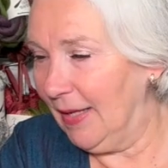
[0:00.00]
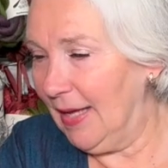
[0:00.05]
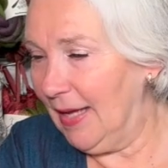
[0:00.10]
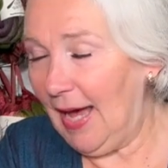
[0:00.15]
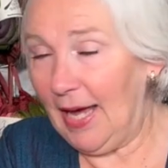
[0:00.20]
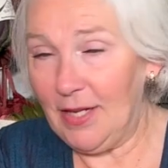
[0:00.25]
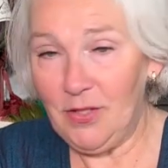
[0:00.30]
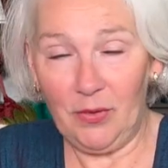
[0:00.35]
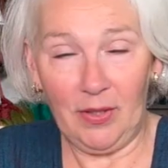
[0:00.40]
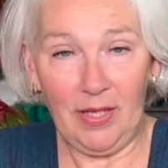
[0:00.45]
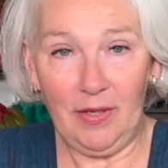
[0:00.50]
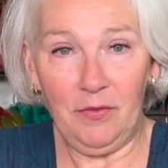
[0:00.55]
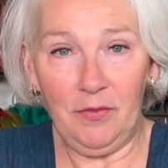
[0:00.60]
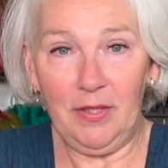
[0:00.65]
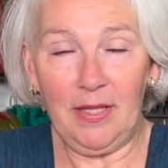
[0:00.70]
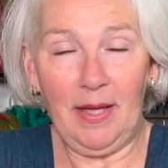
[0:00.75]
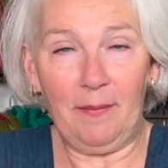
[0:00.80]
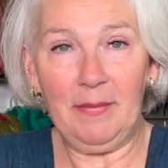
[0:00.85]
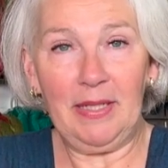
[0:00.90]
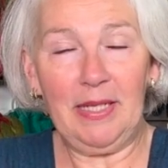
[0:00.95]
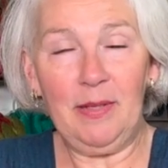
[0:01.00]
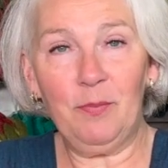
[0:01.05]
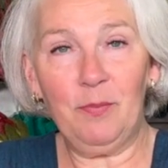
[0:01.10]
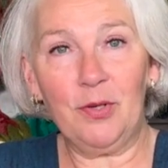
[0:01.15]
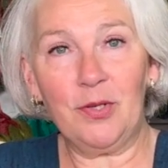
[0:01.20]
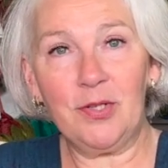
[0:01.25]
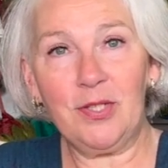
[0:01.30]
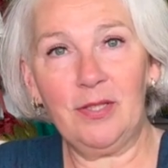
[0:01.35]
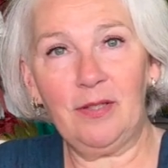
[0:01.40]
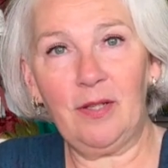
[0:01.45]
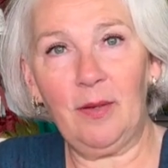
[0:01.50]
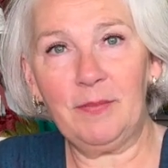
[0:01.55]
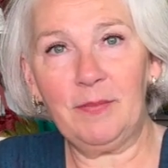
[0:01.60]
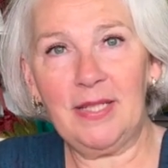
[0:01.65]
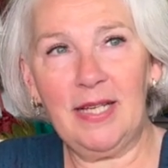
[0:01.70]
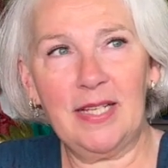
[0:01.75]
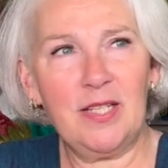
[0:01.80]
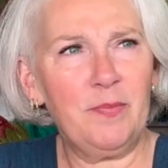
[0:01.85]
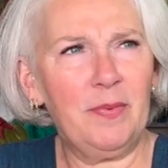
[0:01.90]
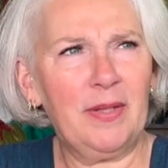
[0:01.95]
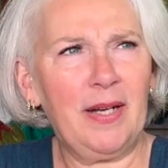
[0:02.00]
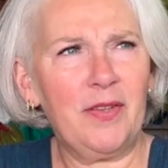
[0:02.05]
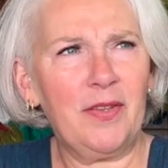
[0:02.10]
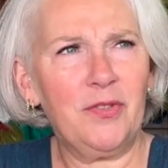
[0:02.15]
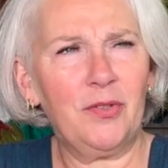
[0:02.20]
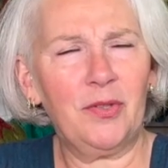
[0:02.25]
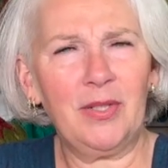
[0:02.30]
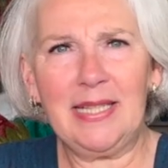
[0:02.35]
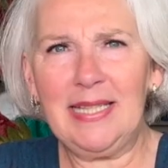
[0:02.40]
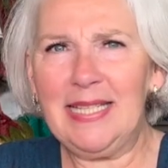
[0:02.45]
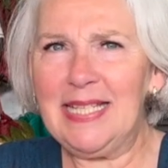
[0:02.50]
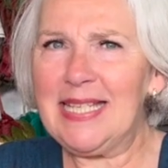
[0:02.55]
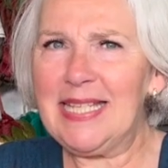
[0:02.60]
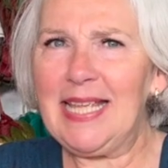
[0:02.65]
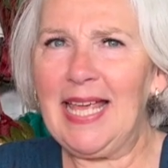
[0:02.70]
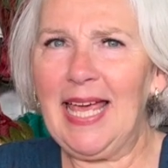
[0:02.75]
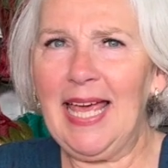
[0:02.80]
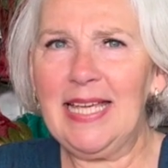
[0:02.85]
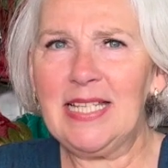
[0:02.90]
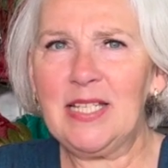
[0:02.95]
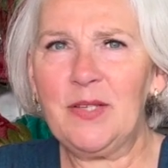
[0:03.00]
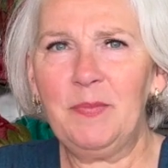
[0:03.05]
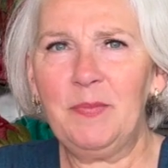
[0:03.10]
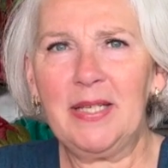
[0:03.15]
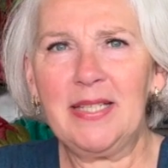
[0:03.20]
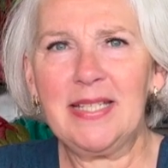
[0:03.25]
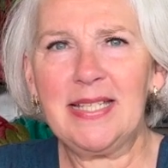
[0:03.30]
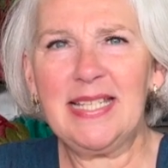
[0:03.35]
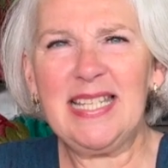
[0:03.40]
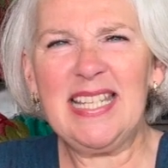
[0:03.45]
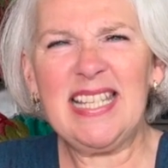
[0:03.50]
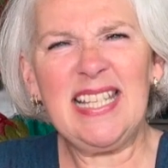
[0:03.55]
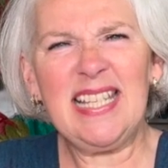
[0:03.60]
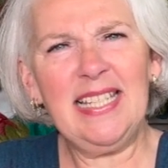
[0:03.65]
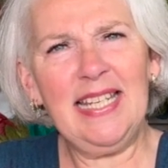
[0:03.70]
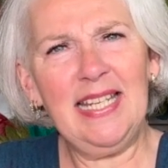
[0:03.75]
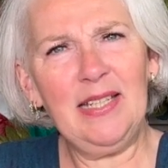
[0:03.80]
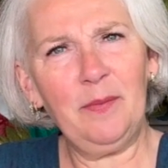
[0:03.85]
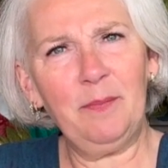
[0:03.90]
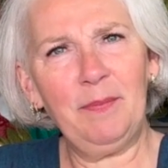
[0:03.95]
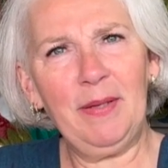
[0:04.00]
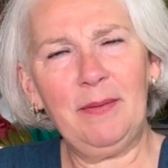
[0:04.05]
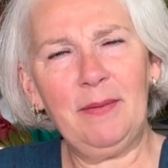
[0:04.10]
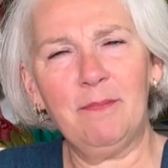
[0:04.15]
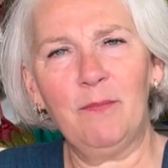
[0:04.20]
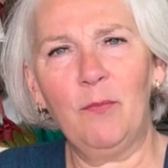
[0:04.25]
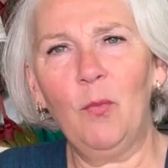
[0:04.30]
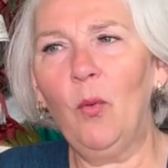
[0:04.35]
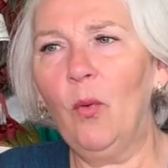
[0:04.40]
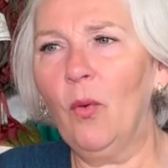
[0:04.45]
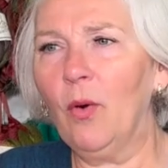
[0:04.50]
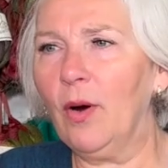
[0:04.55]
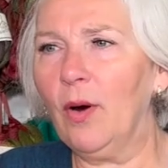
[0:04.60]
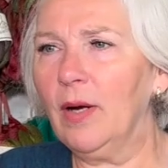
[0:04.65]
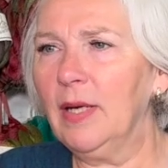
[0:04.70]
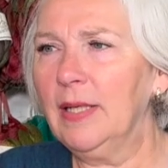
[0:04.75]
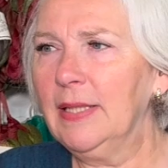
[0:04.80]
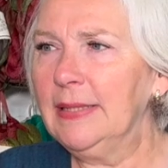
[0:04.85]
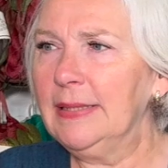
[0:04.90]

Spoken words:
I don't give you that many personal updates, but I thought in this case, because it is a little bit more